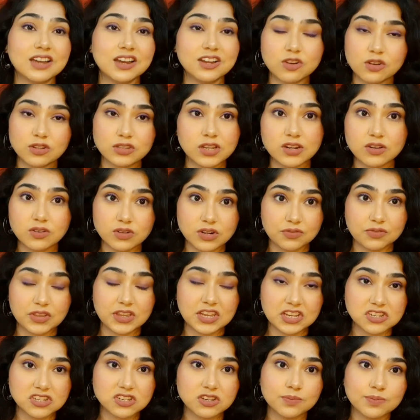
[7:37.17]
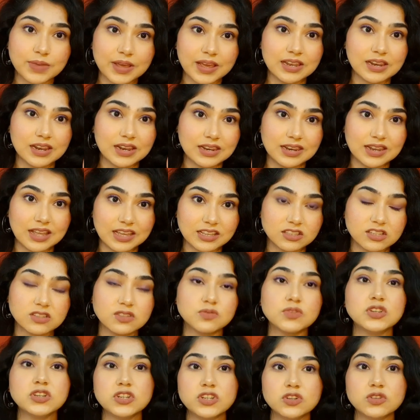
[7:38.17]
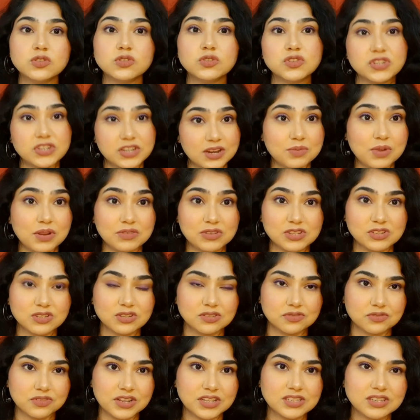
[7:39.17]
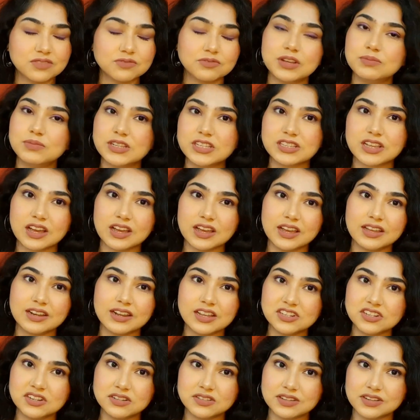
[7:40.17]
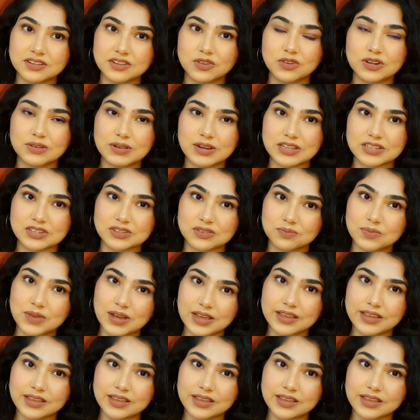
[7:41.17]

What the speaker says: turn on the notification bell, like this video, share my videos with your friends and families, and I shall see you on my next one.